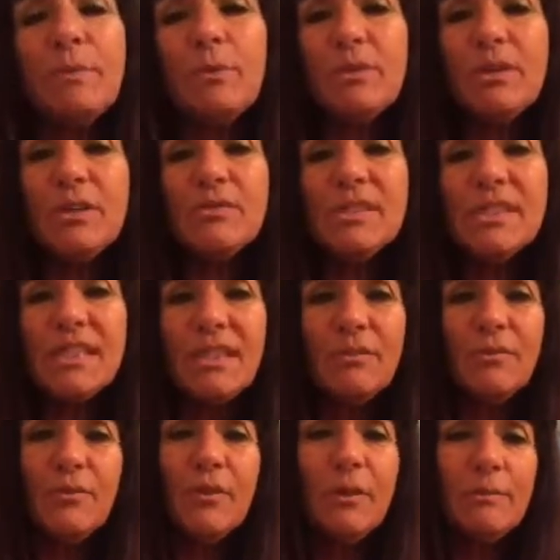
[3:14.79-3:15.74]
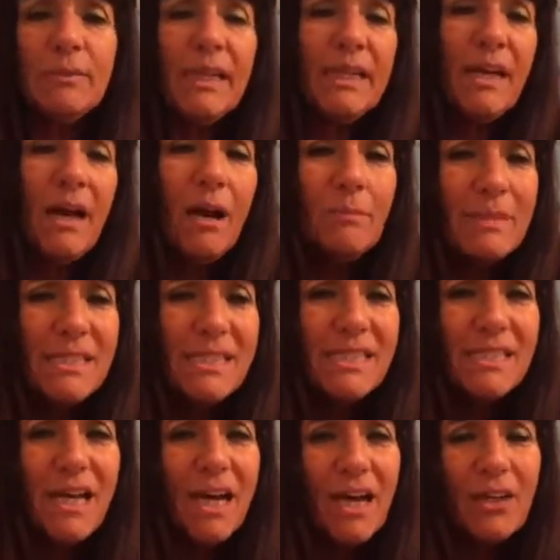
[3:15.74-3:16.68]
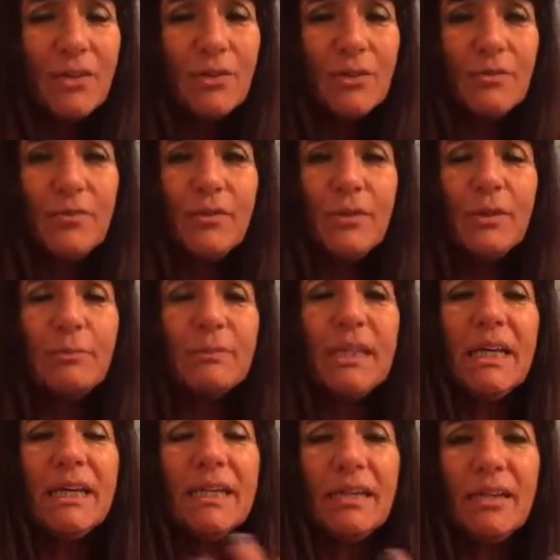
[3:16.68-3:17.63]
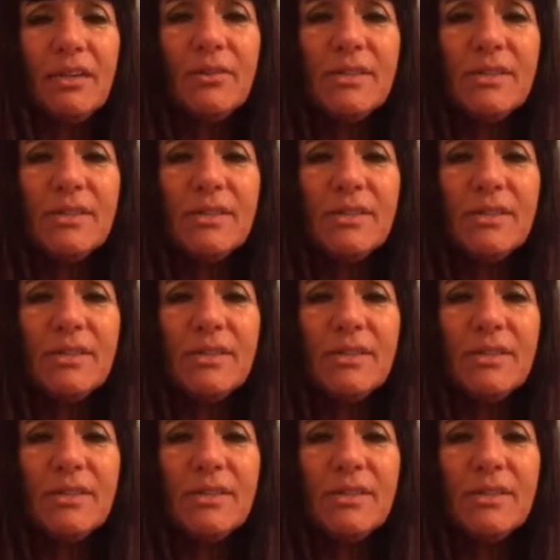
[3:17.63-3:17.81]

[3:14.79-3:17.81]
But when you see a film like Amistad or a film like,